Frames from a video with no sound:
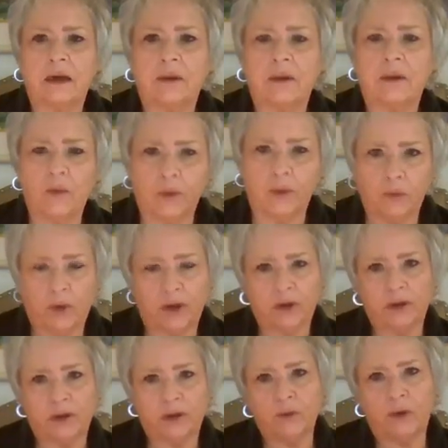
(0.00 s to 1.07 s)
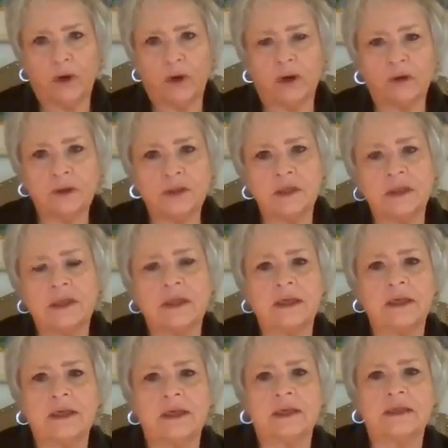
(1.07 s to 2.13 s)
I want to welcome you all to
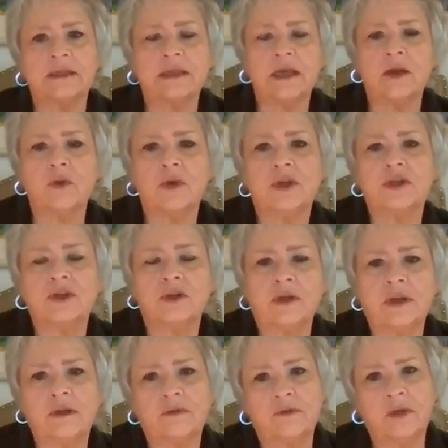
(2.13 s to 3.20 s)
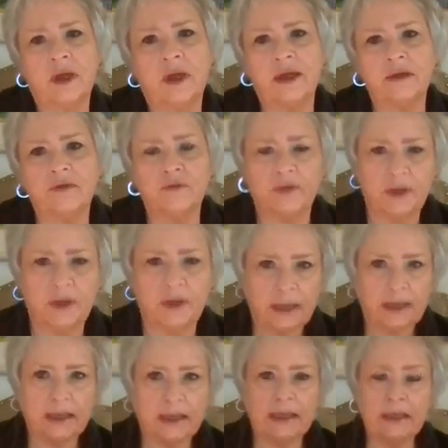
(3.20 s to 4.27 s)
the Sacred Journey of Life
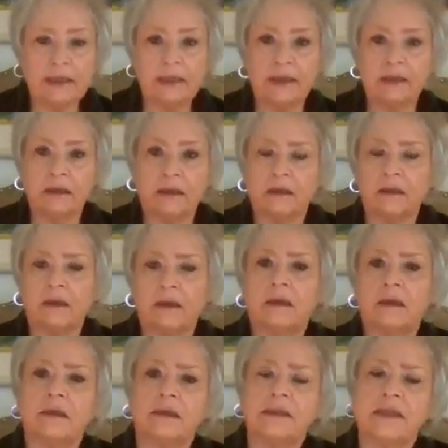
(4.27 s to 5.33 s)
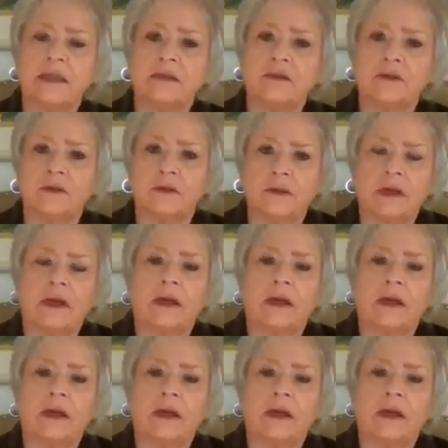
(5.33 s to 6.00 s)
Healing Center.